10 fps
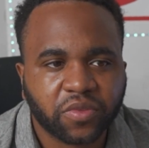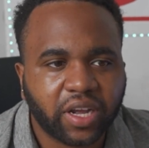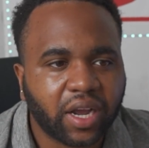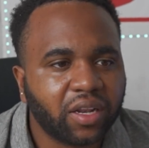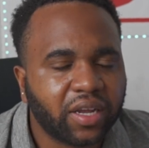
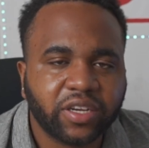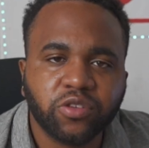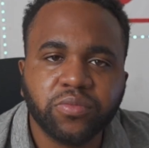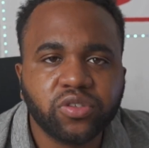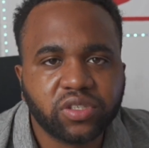Like I
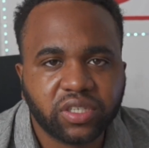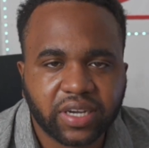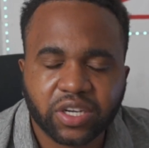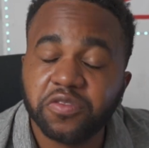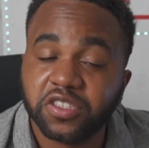do
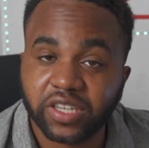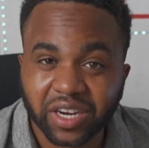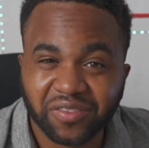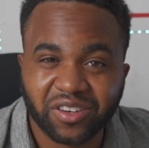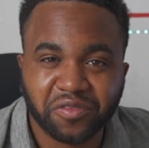music, I do
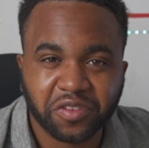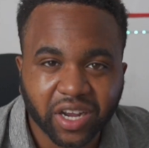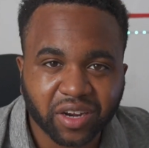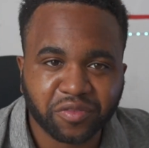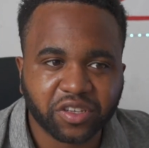photography, I do
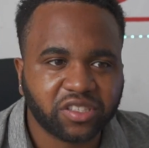videography.